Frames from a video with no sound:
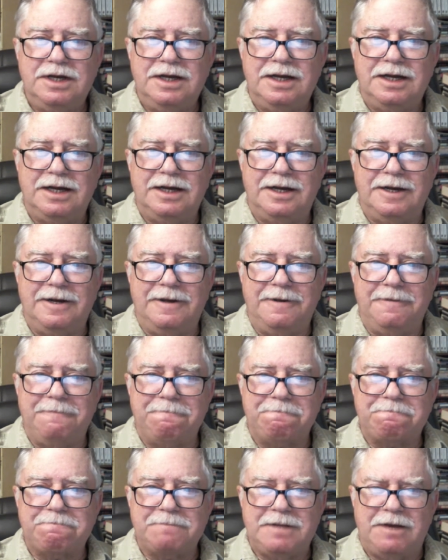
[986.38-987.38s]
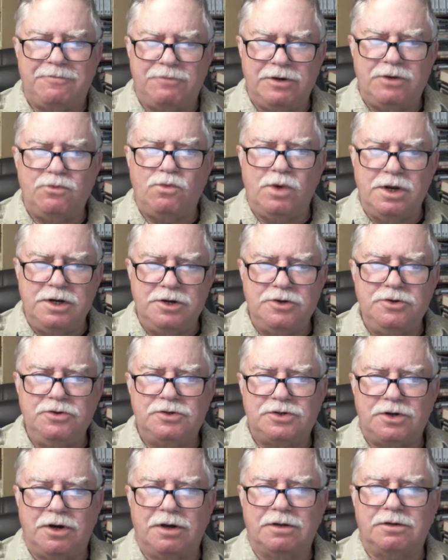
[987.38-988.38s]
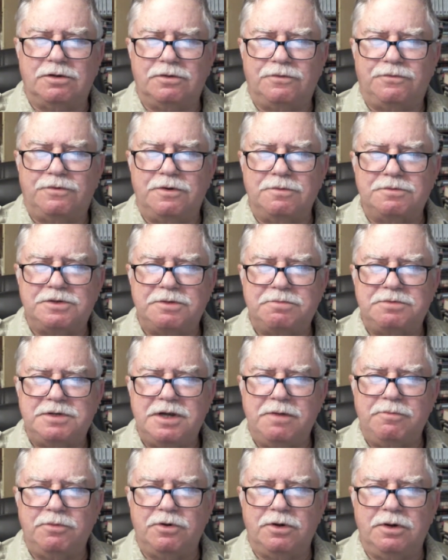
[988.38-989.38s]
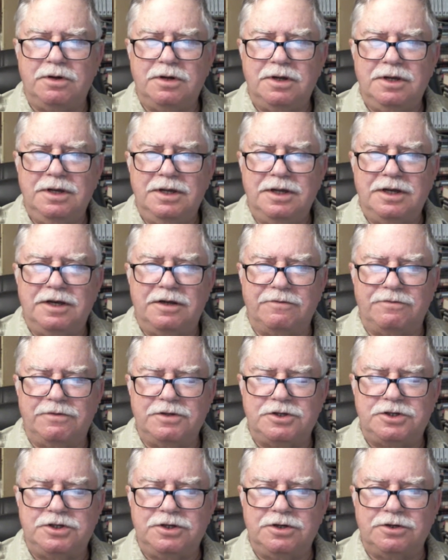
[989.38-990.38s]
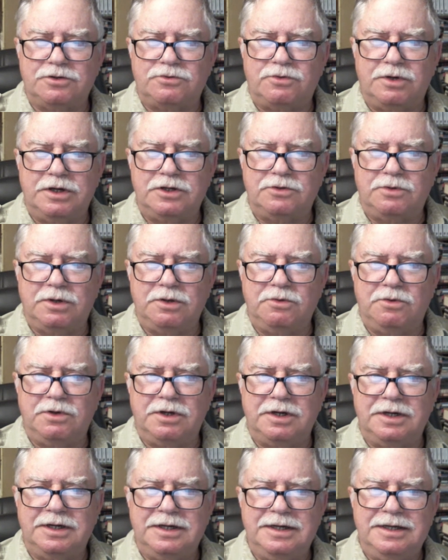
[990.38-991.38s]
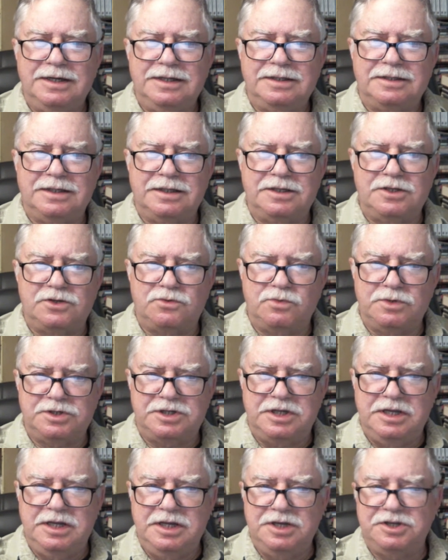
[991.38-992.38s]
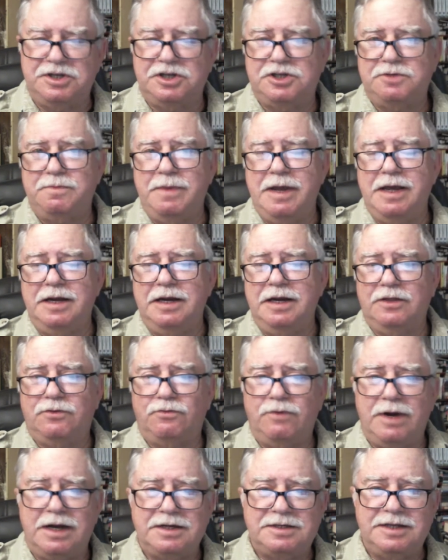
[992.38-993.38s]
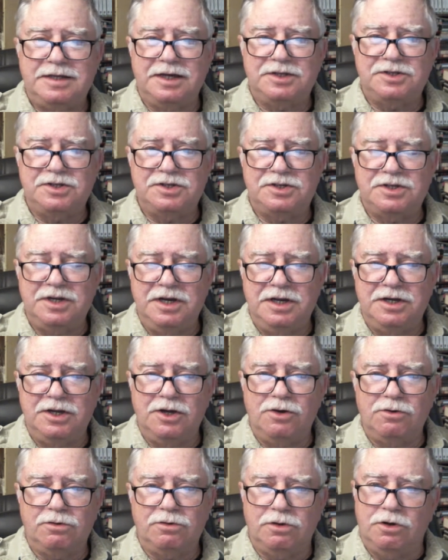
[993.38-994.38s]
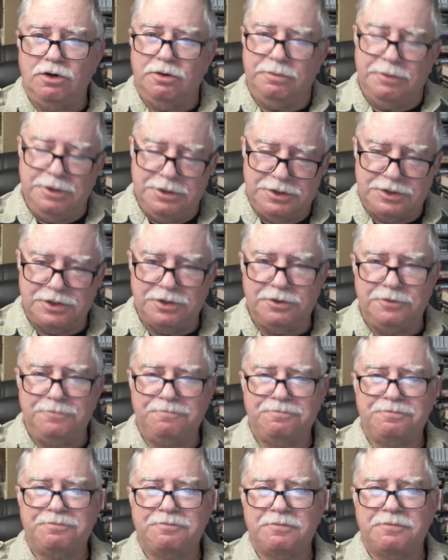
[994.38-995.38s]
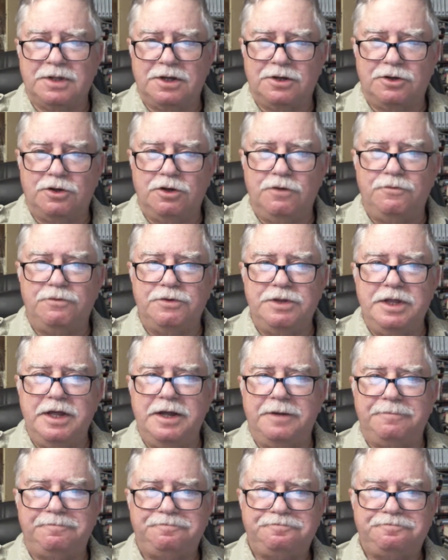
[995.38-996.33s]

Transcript: I've read one news article from September of this year, 2021, that this whiskey is expanding throughout Texas and into Oklahoma. So good for them.